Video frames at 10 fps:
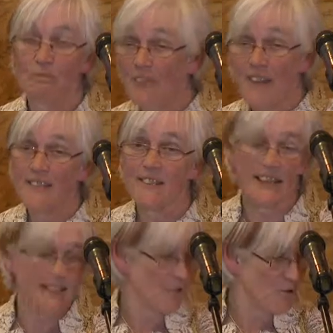
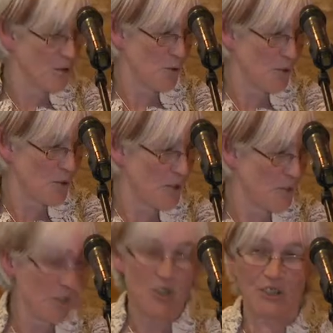fascinating resource
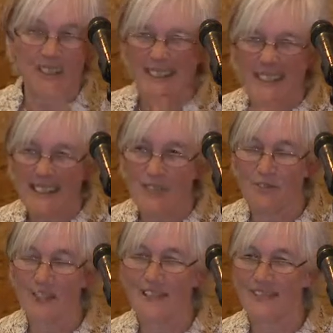which doesn't need to
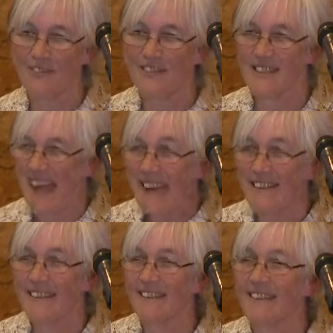feel as if it's
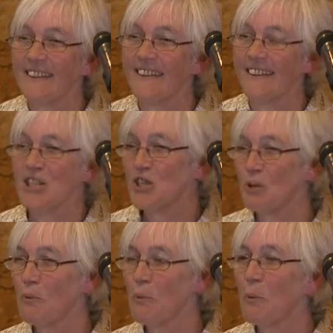anything to
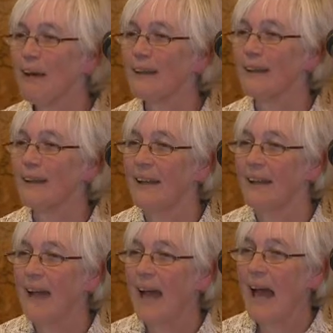do with work.
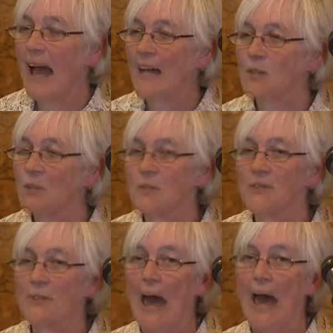And we
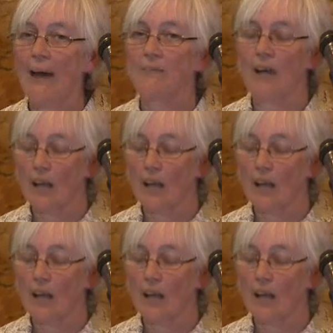also have a